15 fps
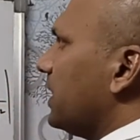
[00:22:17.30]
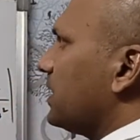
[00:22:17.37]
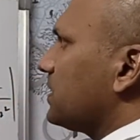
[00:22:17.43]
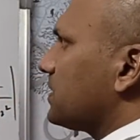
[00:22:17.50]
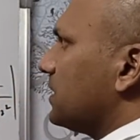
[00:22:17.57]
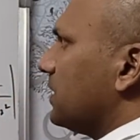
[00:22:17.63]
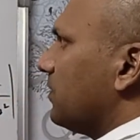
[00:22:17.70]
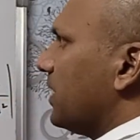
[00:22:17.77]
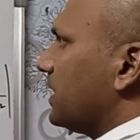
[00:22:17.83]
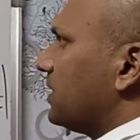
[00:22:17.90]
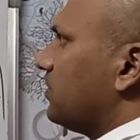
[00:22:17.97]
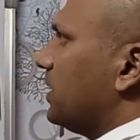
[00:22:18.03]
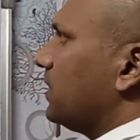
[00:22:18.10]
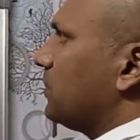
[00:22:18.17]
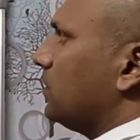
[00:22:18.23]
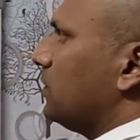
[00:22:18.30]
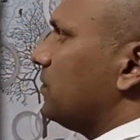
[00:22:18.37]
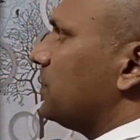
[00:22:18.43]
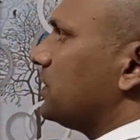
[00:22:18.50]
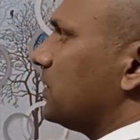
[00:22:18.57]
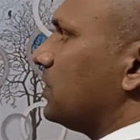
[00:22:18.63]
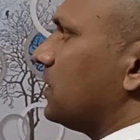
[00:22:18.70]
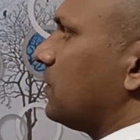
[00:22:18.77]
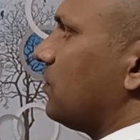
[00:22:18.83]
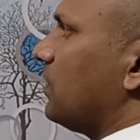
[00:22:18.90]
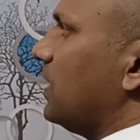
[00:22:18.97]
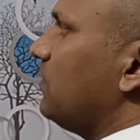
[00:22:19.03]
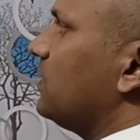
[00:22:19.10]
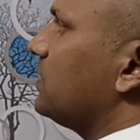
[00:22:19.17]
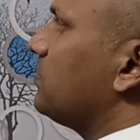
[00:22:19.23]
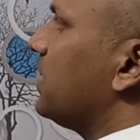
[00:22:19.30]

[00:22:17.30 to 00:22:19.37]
x divided by coefficient of y with